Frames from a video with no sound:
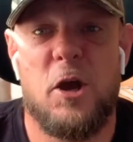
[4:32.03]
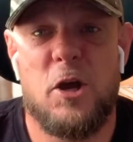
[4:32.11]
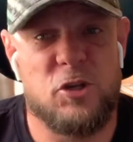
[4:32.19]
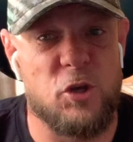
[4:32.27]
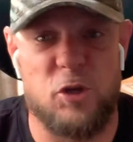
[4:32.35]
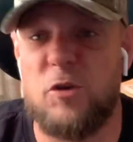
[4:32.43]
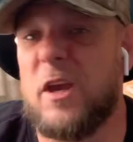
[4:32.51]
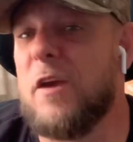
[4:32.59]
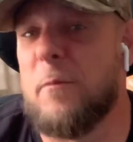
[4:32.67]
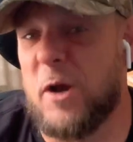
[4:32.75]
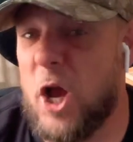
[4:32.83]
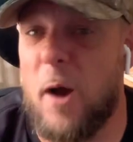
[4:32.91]
So you give
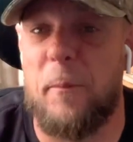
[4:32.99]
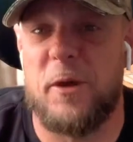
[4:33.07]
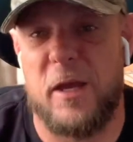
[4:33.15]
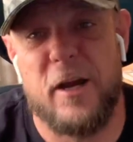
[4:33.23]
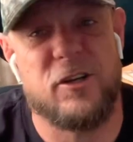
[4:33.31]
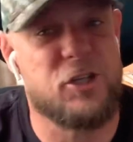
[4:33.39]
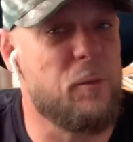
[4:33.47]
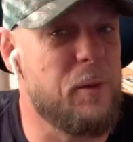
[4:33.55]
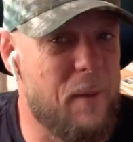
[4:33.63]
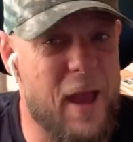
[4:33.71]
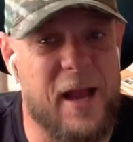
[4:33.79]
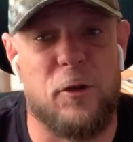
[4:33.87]
him a couple years, he'll be
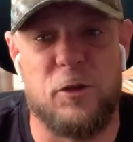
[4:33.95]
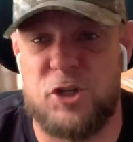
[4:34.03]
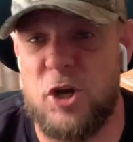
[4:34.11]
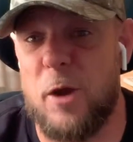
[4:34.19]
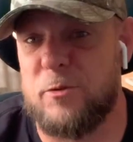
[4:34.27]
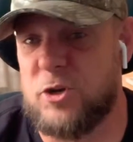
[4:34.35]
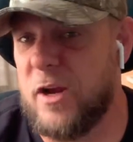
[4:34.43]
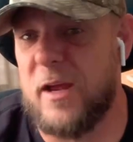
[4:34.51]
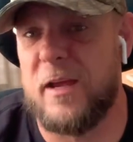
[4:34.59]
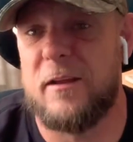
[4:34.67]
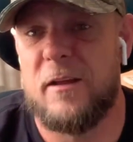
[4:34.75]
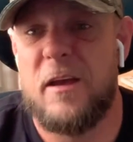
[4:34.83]
back on the Trump
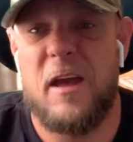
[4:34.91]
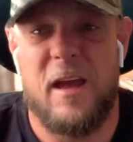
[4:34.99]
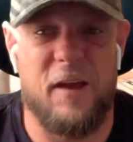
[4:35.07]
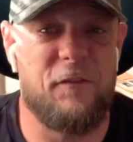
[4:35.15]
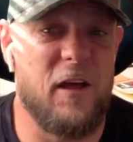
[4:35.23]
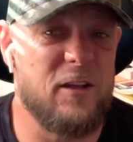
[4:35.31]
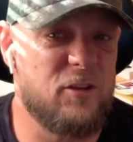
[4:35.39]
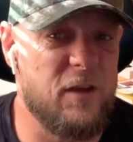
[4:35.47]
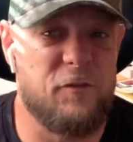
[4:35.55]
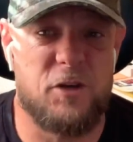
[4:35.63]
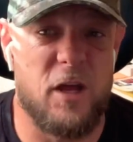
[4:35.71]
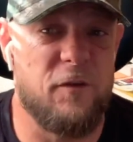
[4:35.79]
train
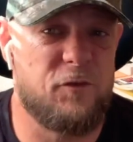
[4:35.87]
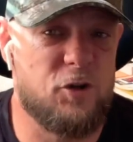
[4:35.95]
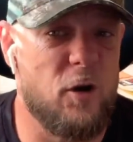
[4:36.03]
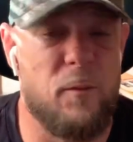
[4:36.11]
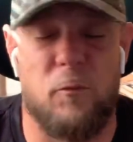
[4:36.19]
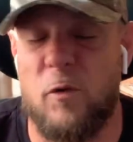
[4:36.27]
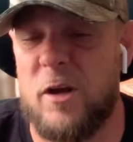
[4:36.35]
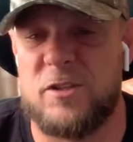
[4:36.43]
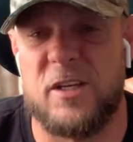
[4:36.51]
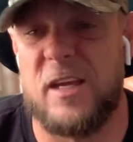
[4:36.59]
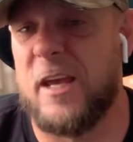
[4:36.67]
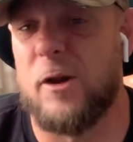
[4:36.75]
if Trump
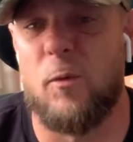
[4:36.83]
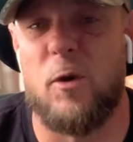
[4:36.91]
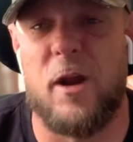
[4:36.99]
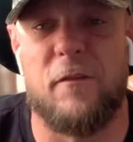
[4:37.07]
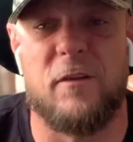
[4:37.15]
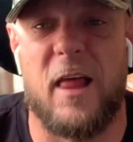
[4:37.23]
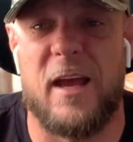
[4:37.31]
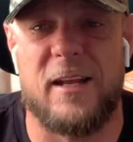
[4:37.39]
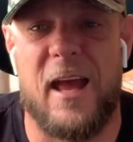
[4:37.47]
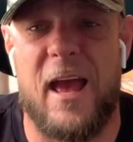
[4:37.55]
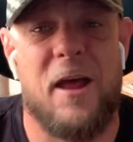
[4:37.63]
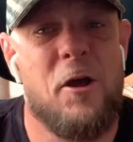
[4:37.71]
runs again or whatever like
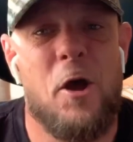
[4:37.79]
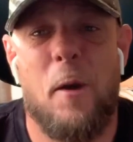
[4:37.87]
that.